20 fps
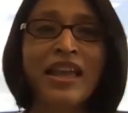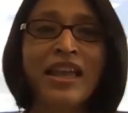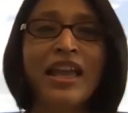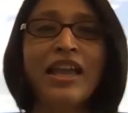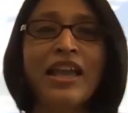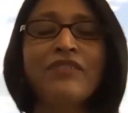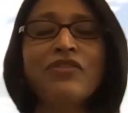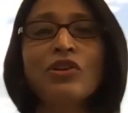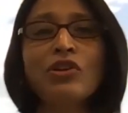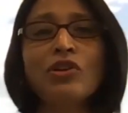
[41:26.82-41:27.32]

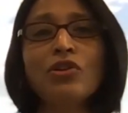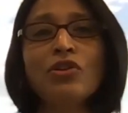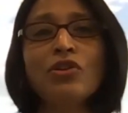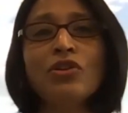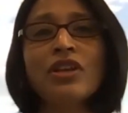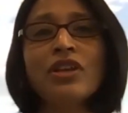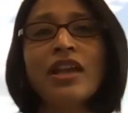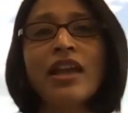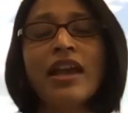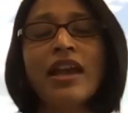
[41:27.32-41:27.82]
If you
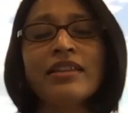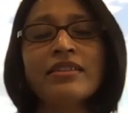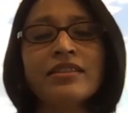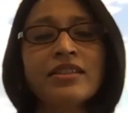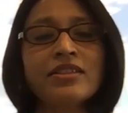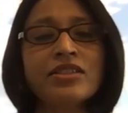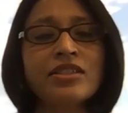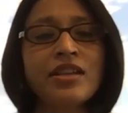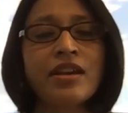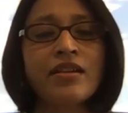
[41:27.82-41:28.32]
look at the
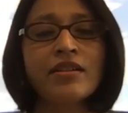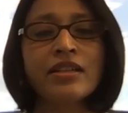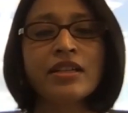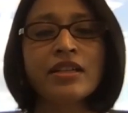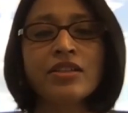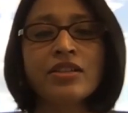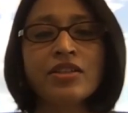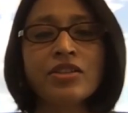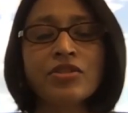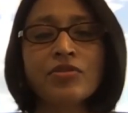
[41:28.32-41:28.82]
generic
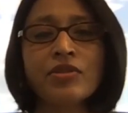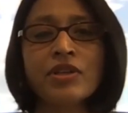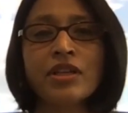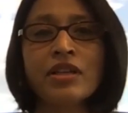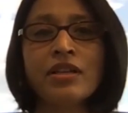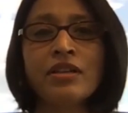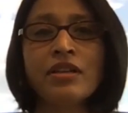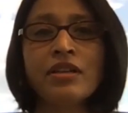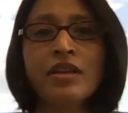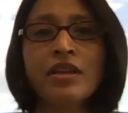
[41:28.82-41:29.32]

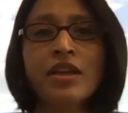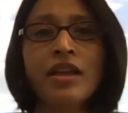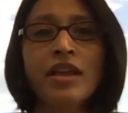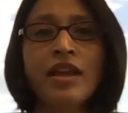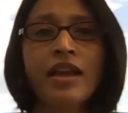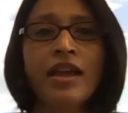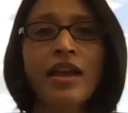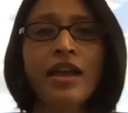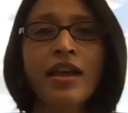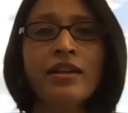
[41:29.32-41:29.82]
industry
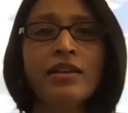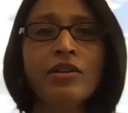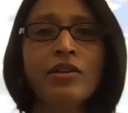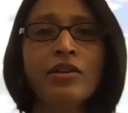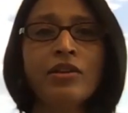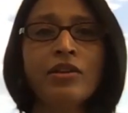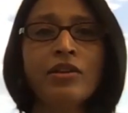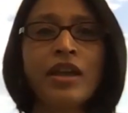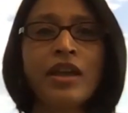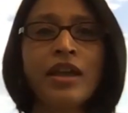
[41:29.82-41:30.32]
and
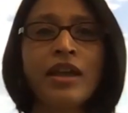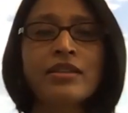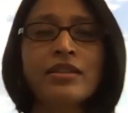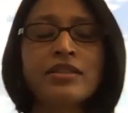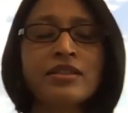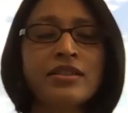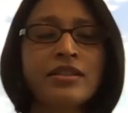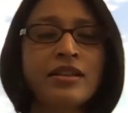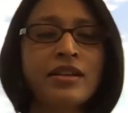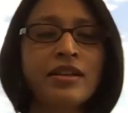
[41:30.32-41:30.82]
look
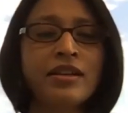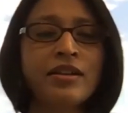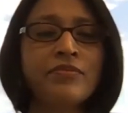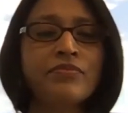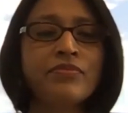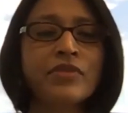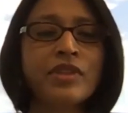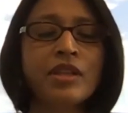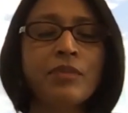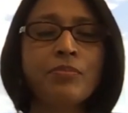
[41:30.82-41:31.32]
at uh,
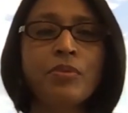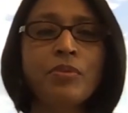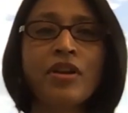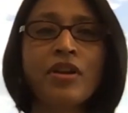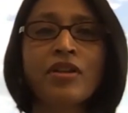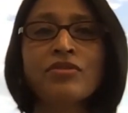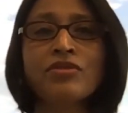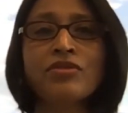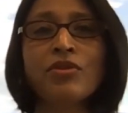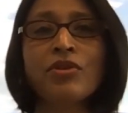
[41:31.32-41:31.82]
the
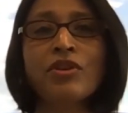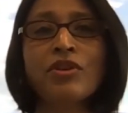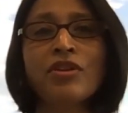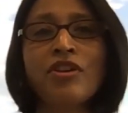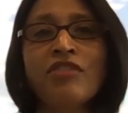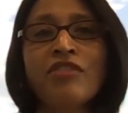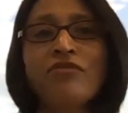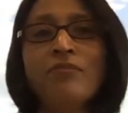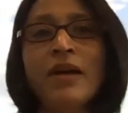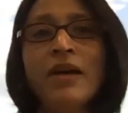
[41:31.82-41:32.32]
products going
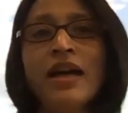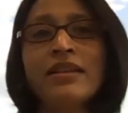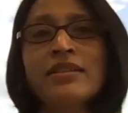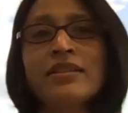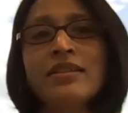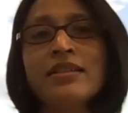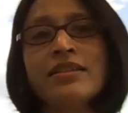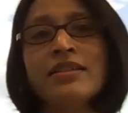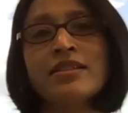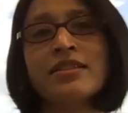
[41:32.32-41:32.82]
off
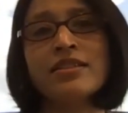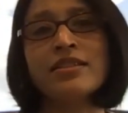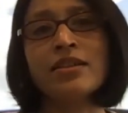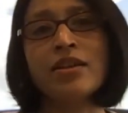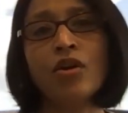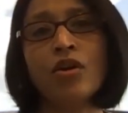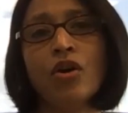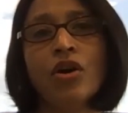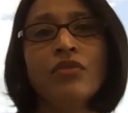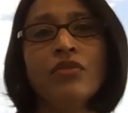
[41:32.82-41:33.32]
patent
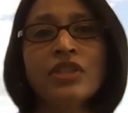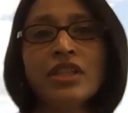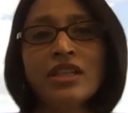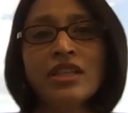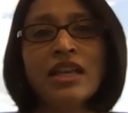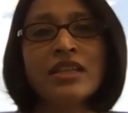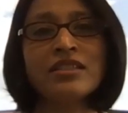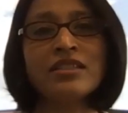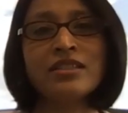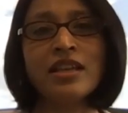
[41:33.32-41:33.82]
over the
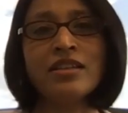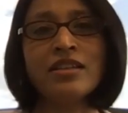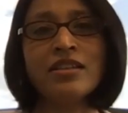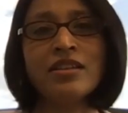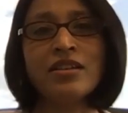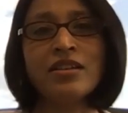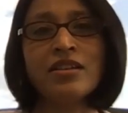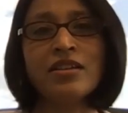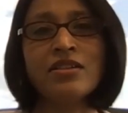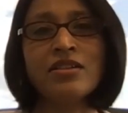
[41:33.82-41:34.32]
next 10
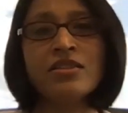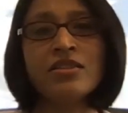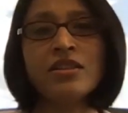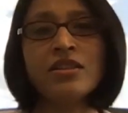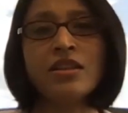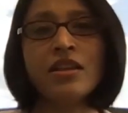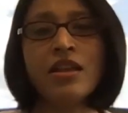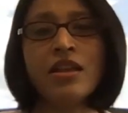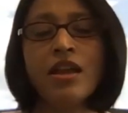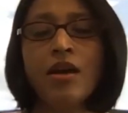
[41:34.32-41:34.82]
years,
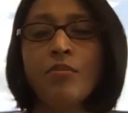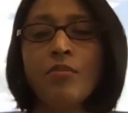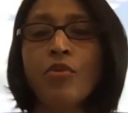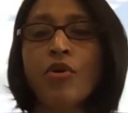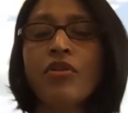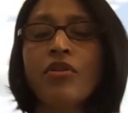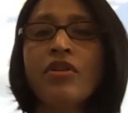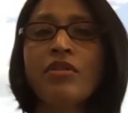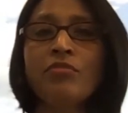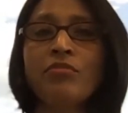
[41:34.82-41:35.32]

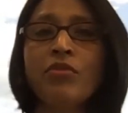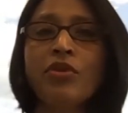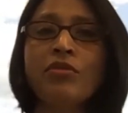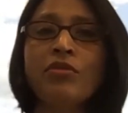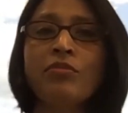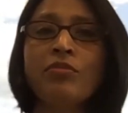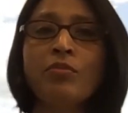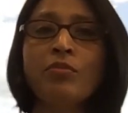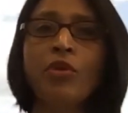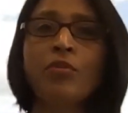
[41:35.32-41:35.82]
more and
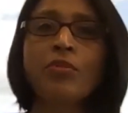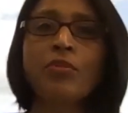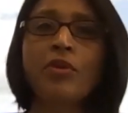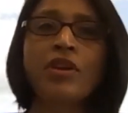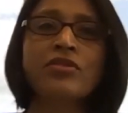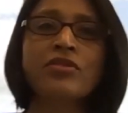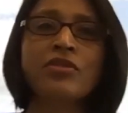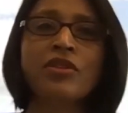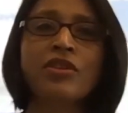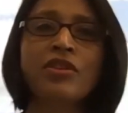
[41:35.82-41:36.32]
more, more
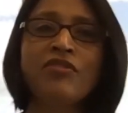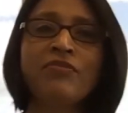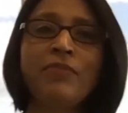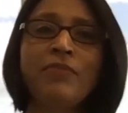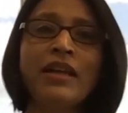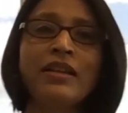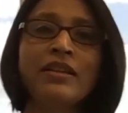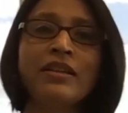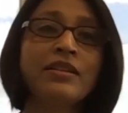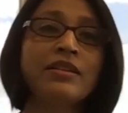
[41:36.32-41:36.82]
products going off
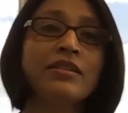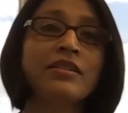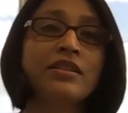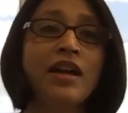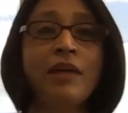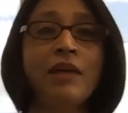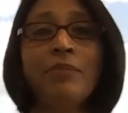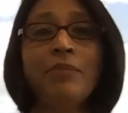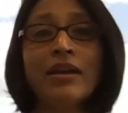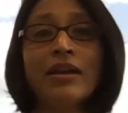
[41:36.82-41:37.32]
patent
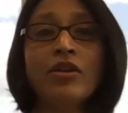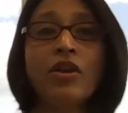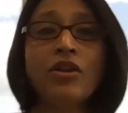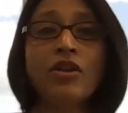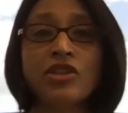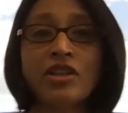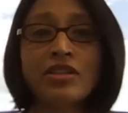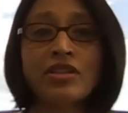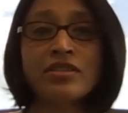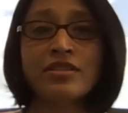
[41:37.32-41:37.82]
are
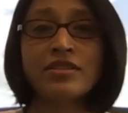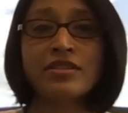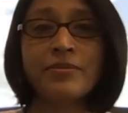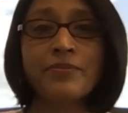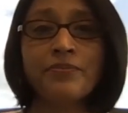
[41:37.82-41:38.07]
biologics.